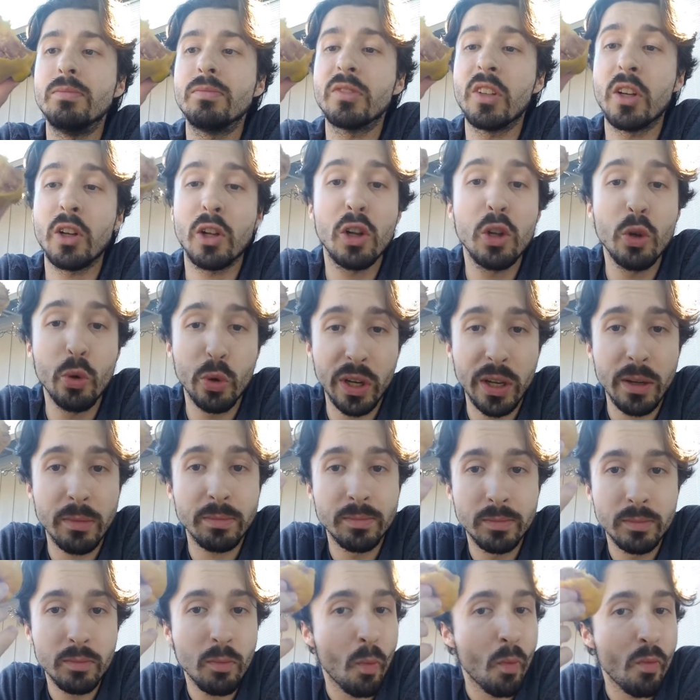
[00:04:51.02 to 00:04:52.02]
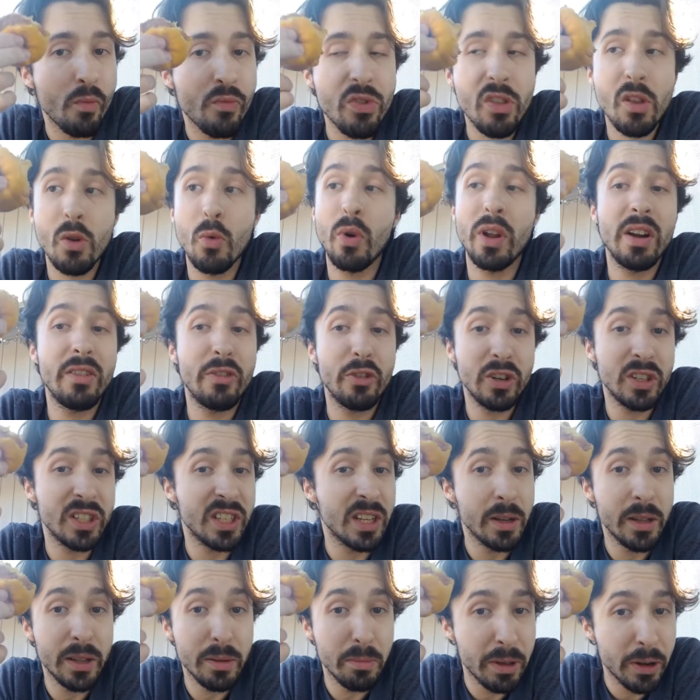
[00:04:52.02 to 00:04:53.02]
including whatever is
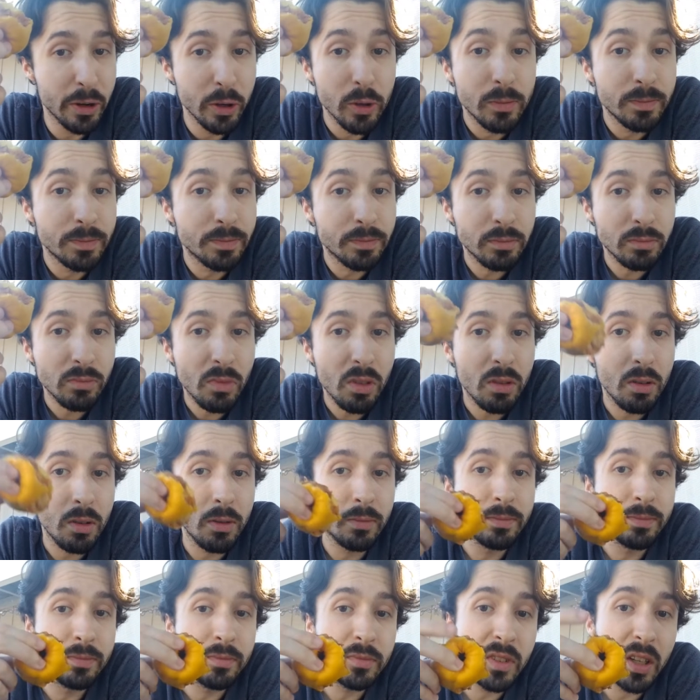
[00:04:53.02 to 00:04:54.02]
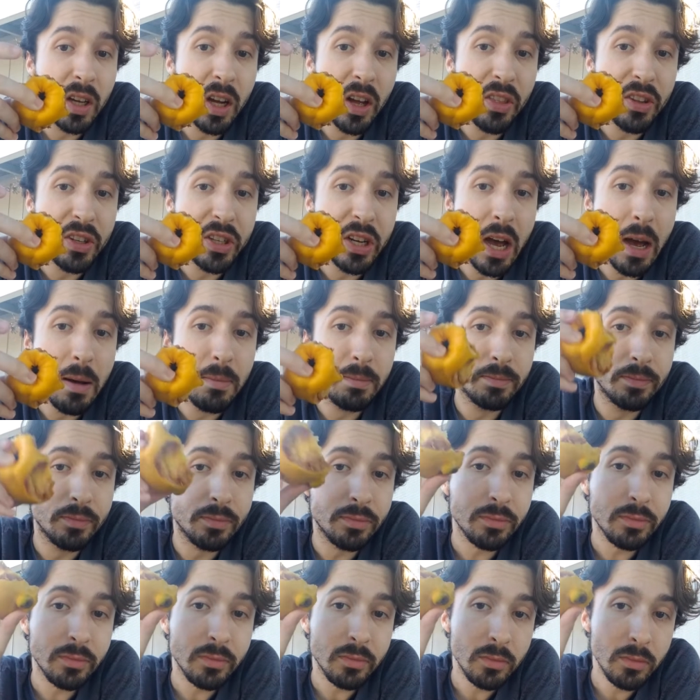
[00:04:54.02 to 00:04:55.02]
in the middle, on the top,
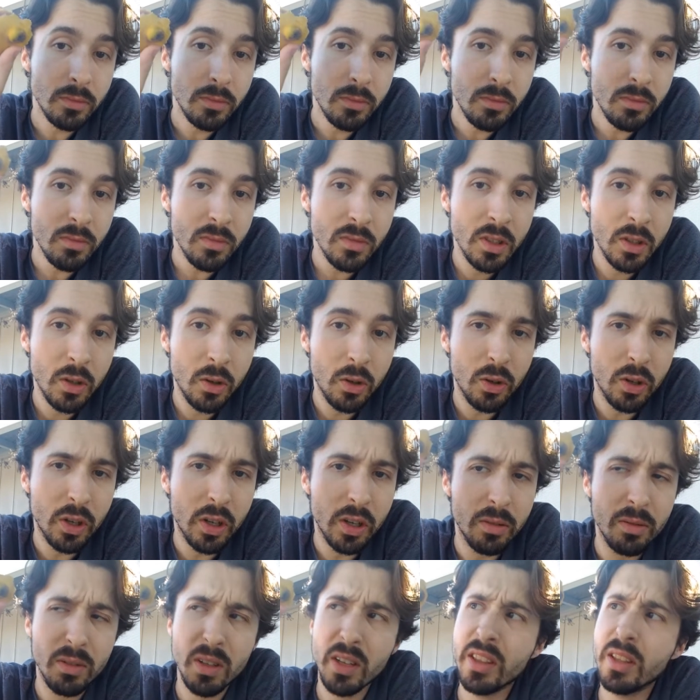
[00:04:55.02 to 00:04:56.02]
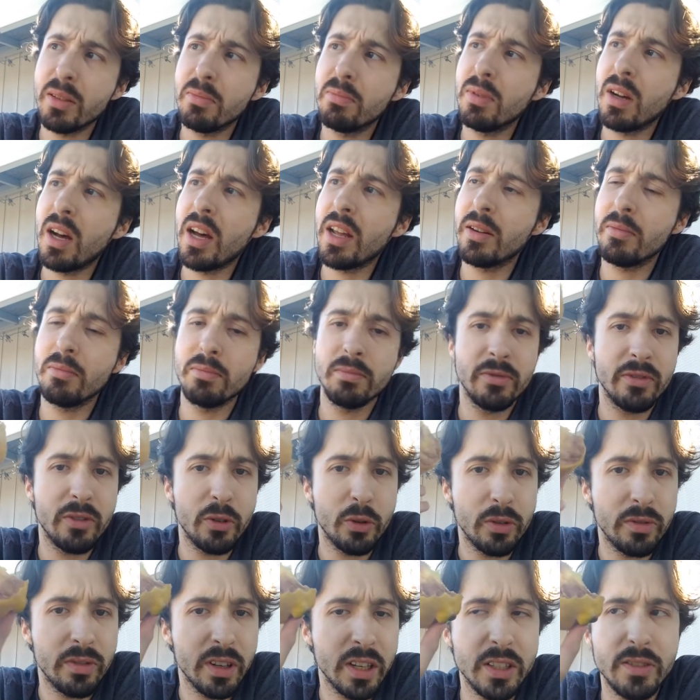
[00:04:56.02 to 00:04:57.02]
or on the bottom,
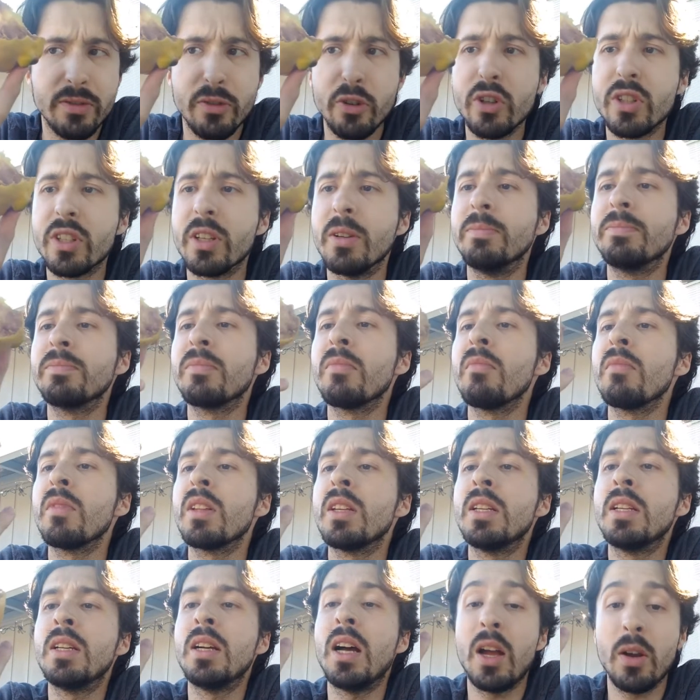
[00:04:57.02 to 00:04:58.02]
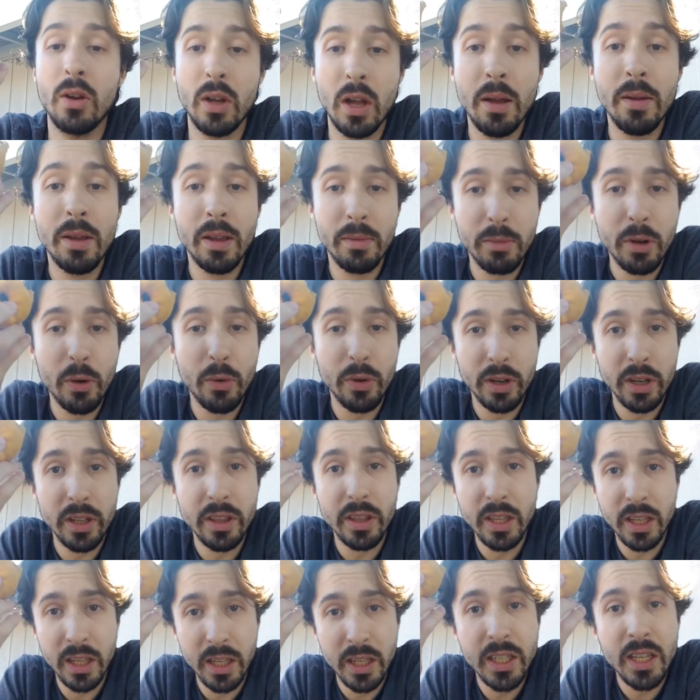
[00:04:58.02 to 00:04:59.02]
or vice versa. I am going to eat
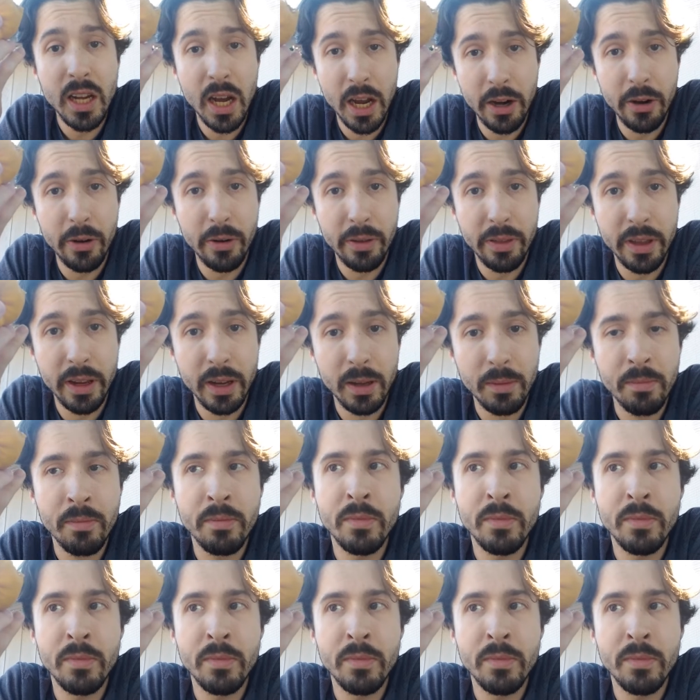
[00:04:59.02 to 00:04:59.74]
the entire thing.